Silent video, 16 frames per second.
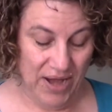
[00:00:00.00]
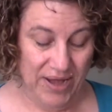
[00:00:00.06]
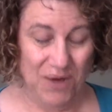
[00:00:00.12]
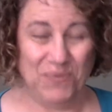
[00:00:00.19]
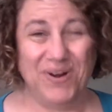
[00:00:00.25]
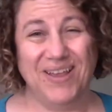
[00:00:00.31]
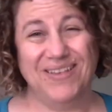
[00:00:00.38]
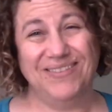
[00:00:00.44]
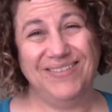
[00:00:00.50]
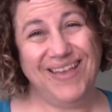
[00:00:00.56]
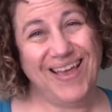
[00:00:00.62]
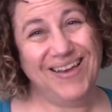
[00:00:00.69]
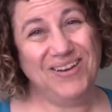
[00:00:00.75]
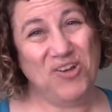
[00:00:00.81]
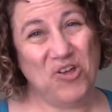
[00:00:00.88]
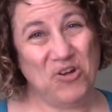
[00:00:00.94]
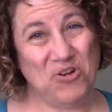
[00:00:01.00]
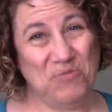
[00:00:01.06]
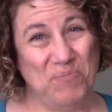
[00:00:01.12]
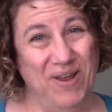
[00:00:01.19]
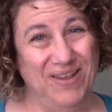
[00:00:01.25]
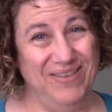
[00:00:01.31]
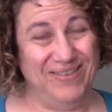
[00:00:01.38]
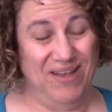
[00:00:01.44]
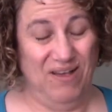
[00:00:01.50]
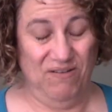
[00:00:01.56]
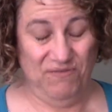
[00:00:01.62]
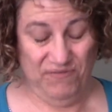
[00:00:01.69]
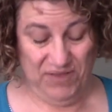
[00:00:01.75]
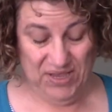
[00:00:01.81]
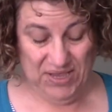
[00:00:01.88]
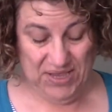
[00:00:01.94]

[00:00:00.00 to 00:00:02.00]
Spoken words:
Now when I say I taught myself,